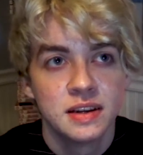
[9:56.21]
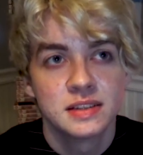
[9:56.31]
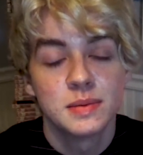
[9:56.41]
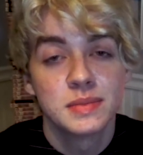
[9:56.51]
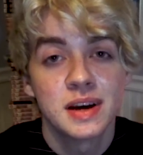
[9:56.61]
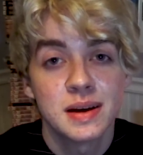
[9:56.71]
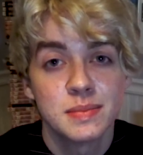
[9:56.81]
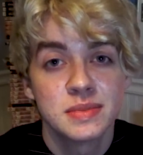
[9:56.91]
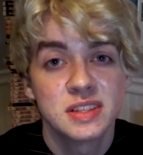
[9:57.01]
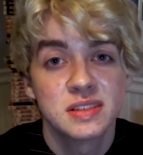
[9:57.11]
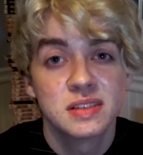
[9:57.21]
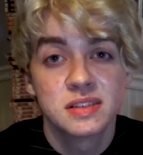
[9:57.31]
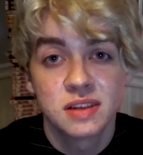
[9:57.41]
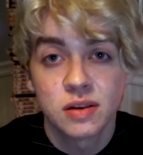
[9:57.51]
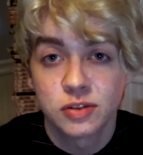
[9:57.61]
Sometimes,
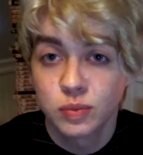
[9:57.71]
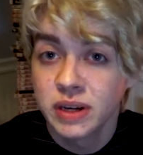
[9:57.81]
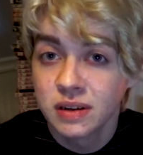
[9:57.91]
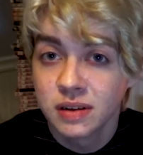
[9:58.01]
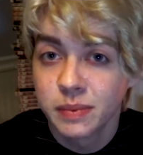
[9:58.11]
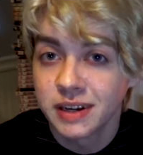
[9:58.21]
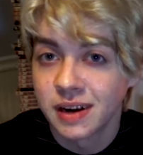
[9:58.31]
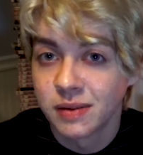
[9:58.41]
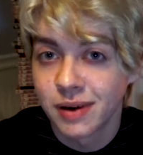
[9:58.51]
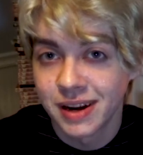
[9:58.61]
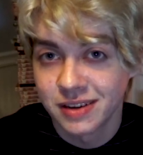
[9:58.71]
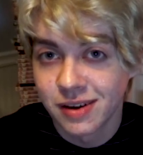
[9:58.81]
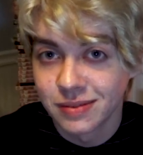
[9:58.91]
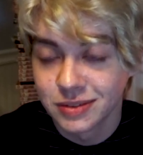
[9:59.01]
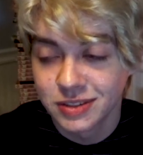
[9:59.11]
this sounds weird, but I write
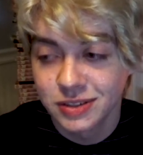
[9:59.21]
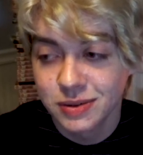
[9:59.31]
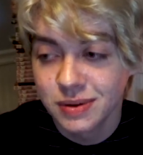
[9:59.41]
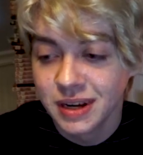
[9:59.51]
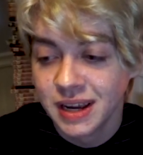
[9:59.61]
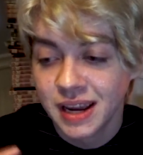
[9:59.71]
novels too,